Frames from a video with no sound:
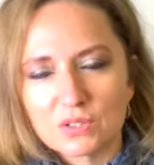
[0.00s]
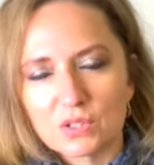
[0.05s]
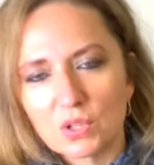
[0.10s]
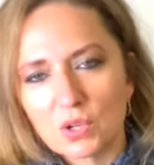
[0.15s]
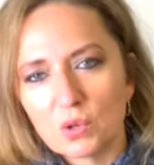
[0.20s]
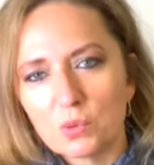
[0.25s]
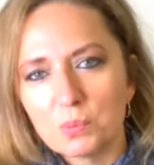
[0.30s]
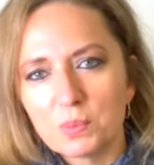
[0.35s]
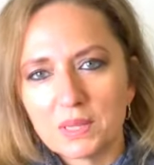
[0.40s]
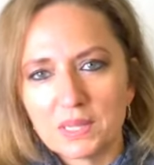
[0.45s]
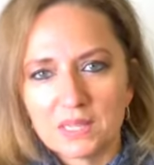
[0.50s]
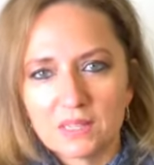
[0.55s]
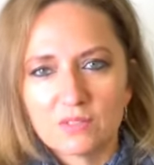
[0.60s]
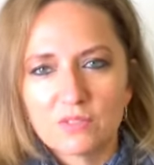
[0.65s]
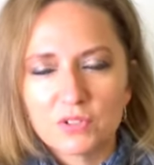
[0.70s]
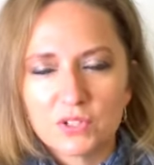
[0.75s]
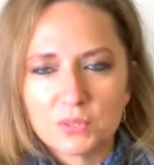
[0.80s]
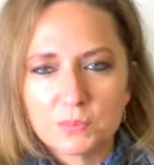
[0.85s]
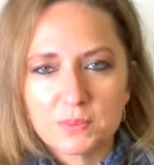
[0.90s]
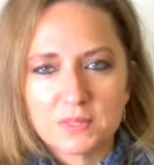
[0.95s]
So go play in
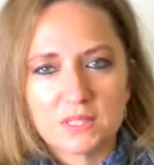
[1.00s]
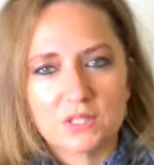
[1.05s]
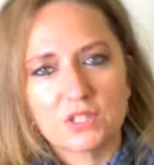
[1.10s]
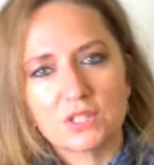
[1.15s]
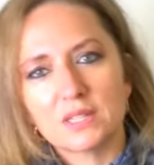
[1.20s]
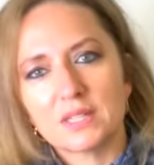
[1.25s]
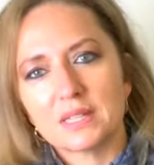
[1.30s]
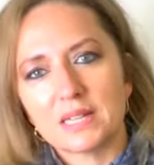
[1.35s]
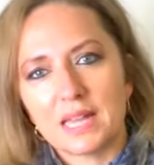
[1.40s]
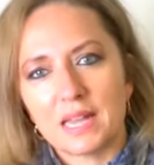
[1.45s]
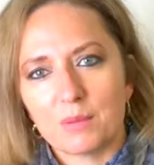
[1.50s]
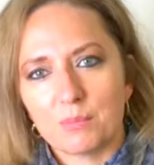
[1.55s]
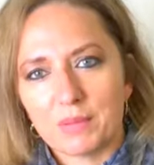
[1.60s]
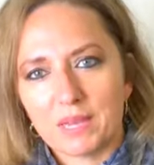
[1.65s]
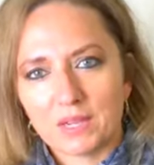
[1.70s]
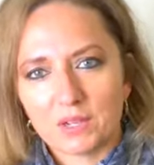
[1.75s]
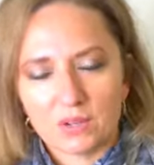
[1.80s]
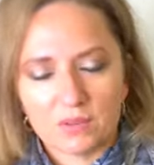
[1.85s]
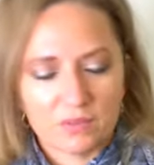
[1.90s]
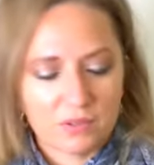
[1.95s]
first position and head
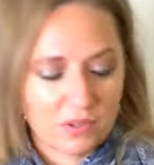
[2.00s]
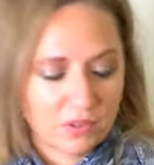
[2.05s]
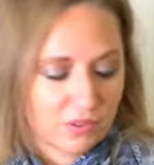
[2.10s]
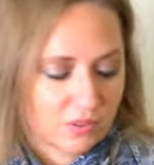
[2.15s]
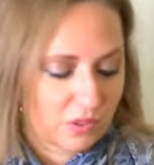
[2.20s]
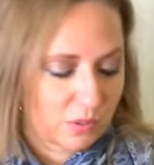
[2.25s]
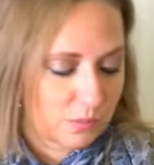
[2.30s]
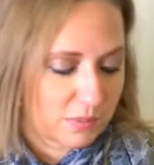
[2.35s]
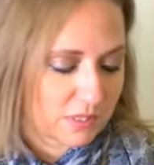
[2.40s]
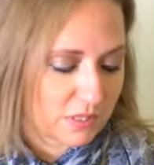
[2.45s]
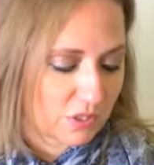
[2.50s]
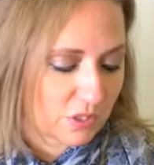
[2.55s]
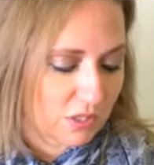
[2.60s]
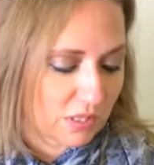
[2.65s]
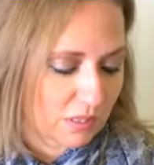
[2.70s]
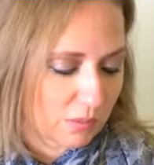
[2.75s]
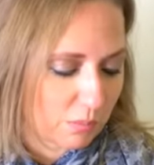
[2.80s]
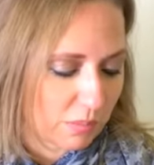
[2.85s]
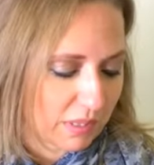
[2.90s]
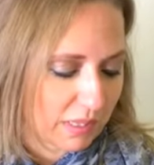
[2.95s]
back over to third
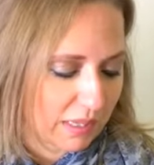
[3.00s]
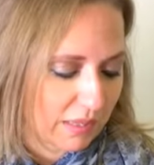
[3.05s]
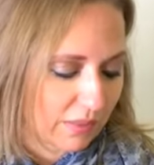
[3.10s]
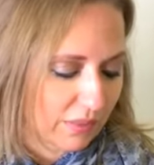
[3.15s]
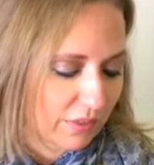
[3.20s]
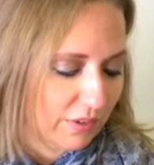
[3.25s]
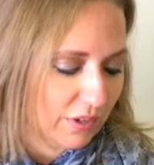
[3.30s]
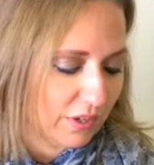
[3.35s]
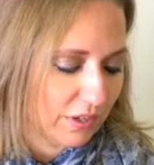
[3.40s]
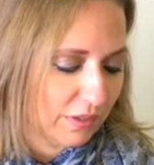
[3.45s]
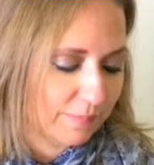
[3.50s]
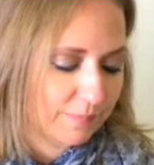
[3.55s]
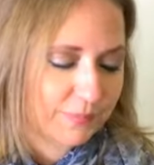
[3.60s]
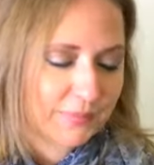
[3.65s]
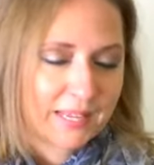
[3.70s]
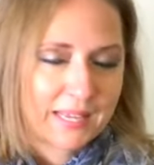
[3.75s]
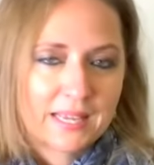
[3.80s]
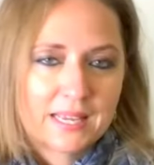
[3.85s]
position and play in third.